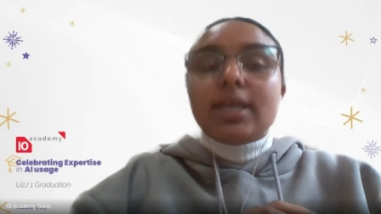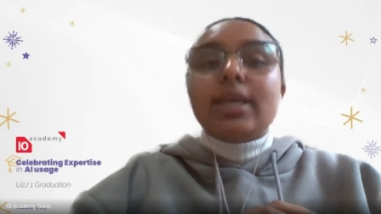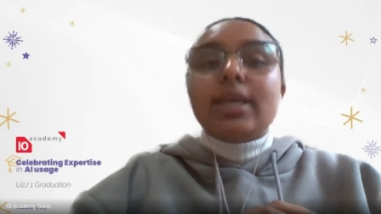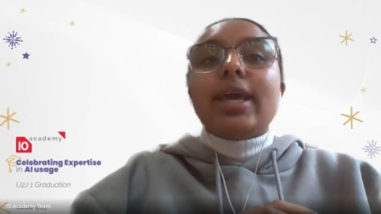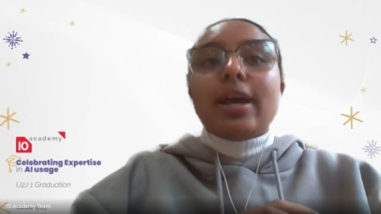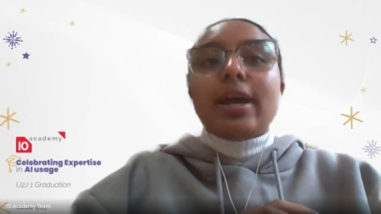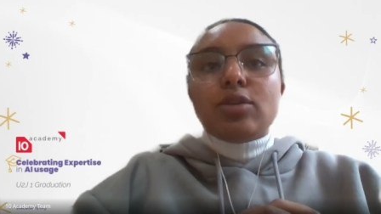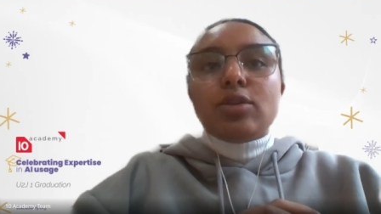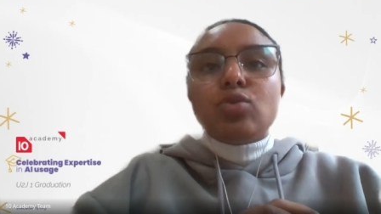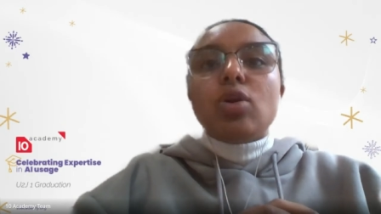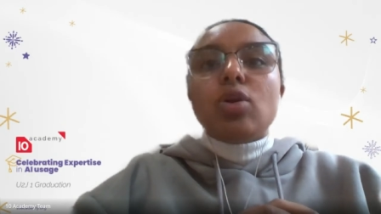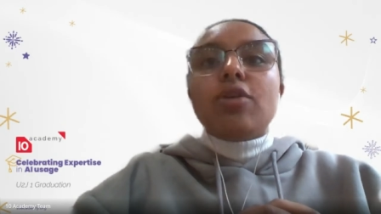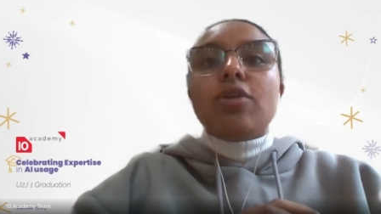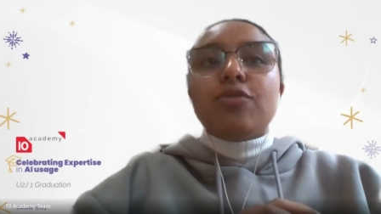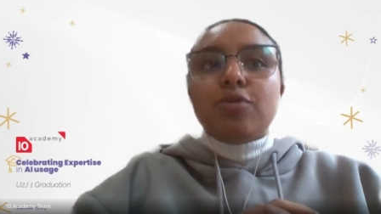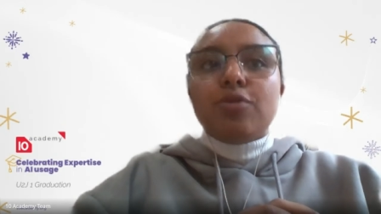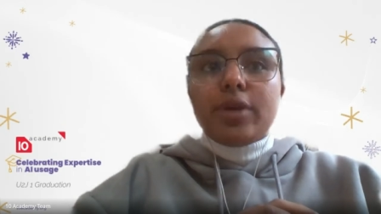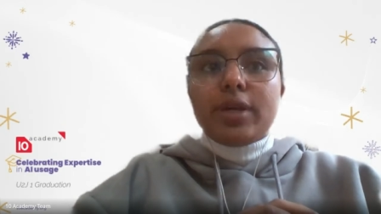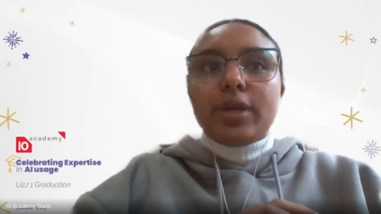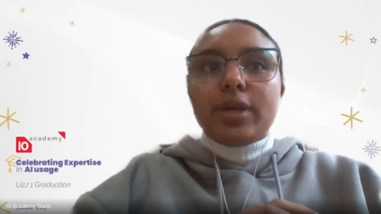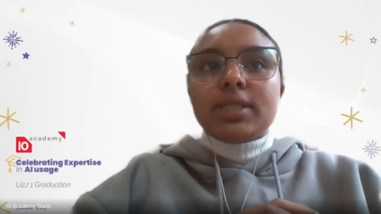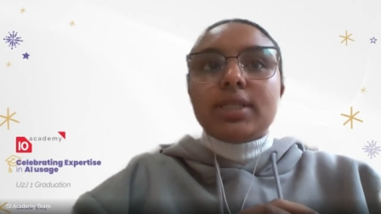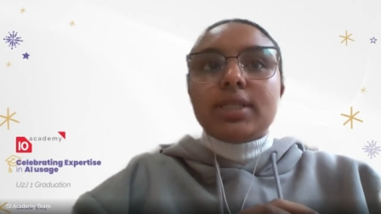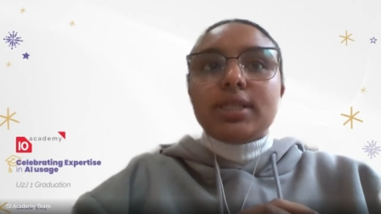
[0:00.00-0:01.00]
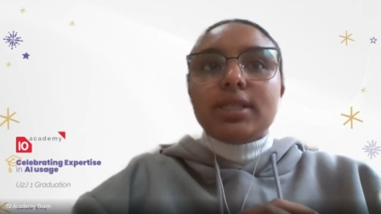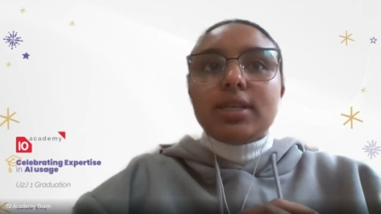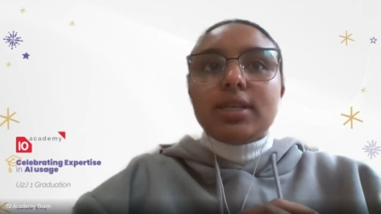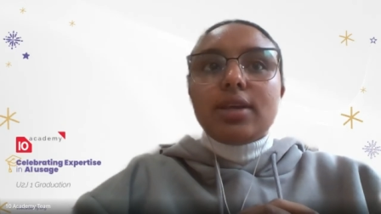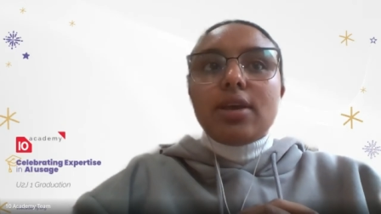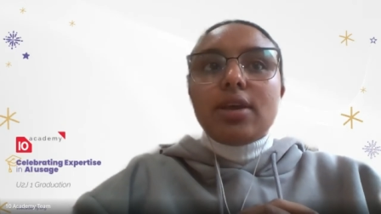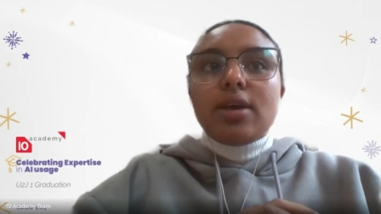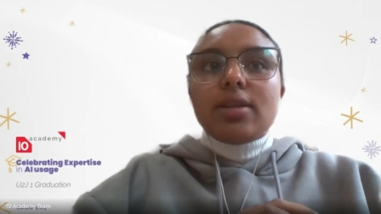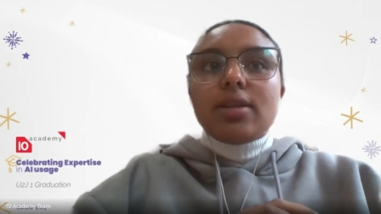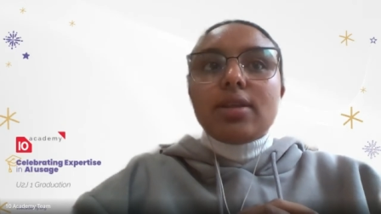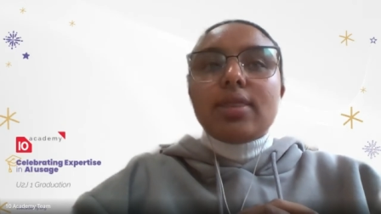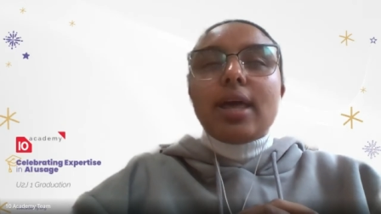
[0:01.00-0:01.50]
Yeah, 12 weeks.
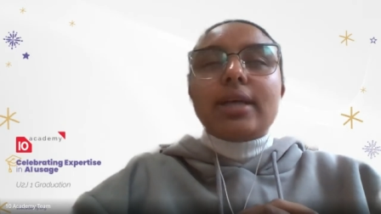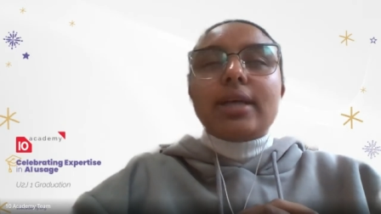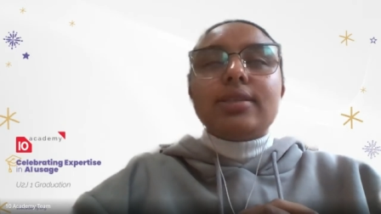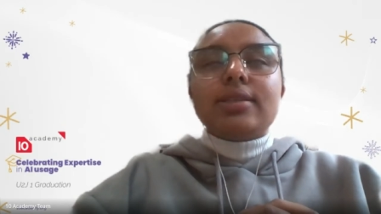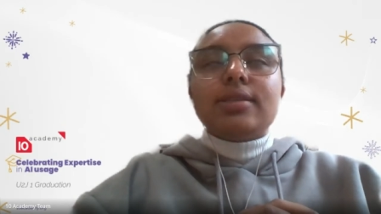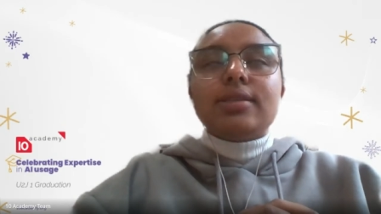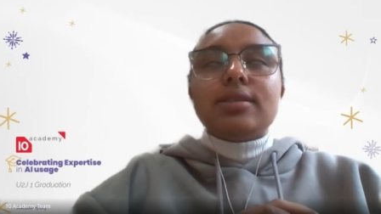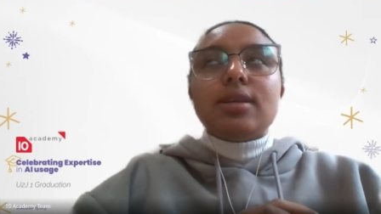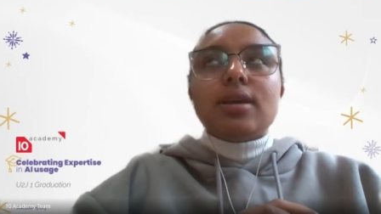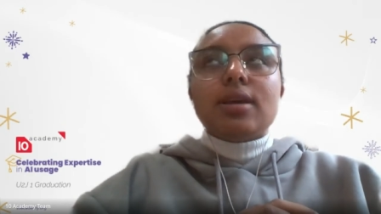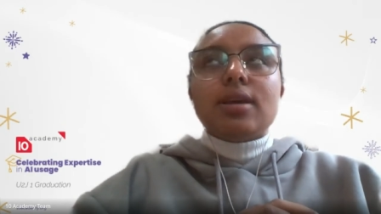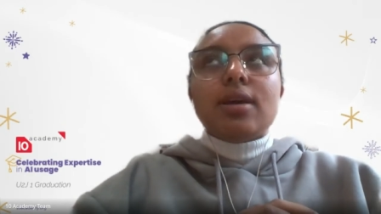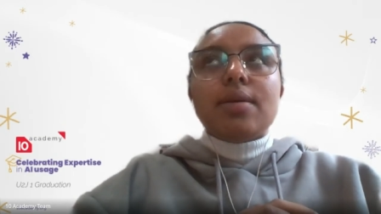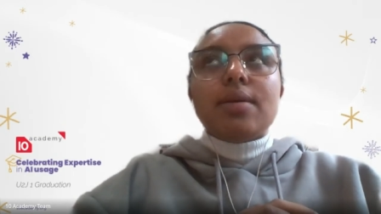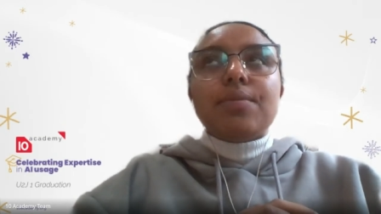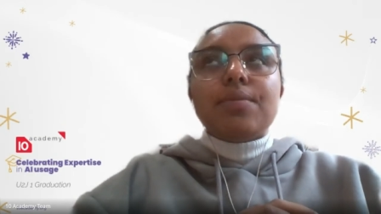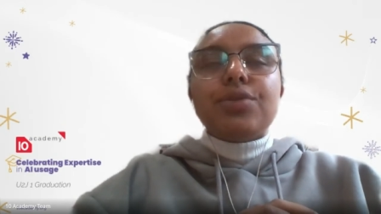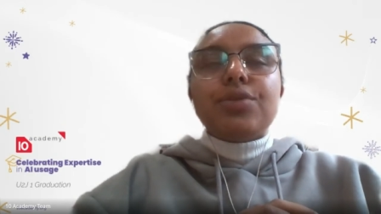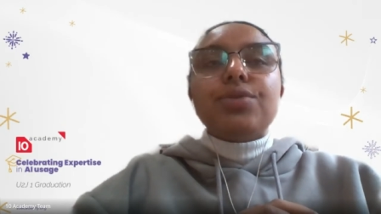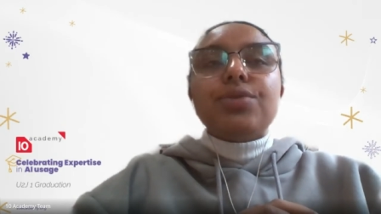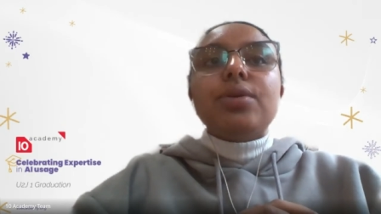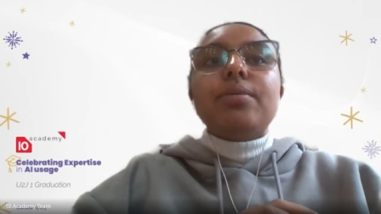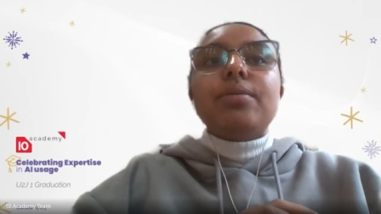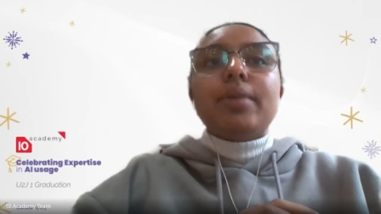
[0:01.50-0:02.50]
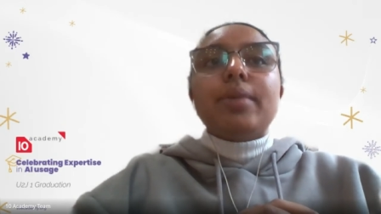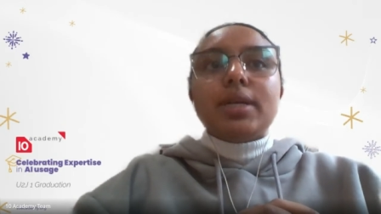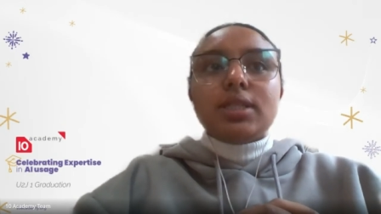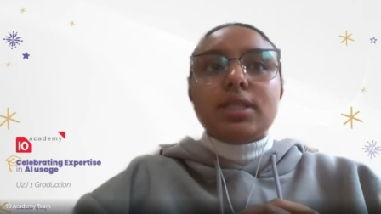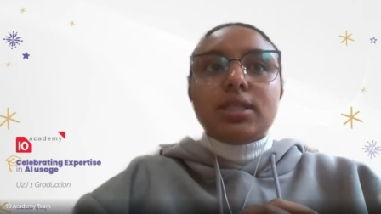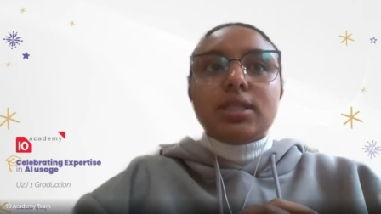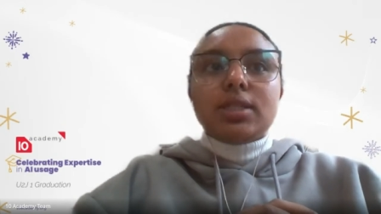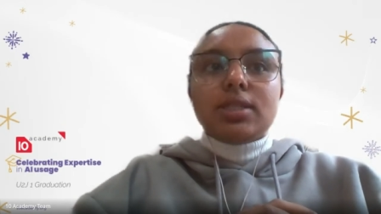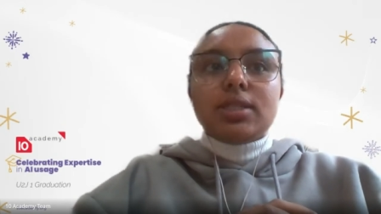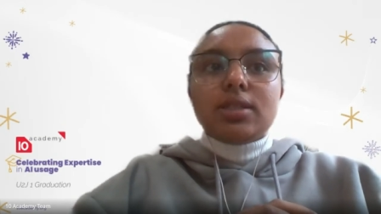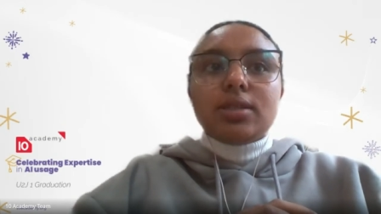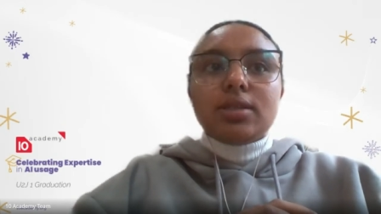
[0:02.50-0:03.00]
That's um, three
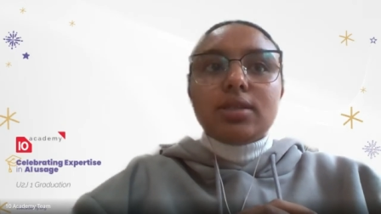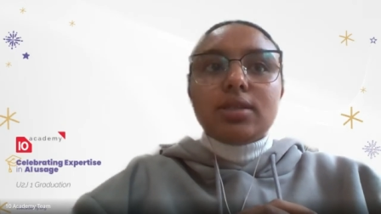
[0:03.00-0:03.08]
months.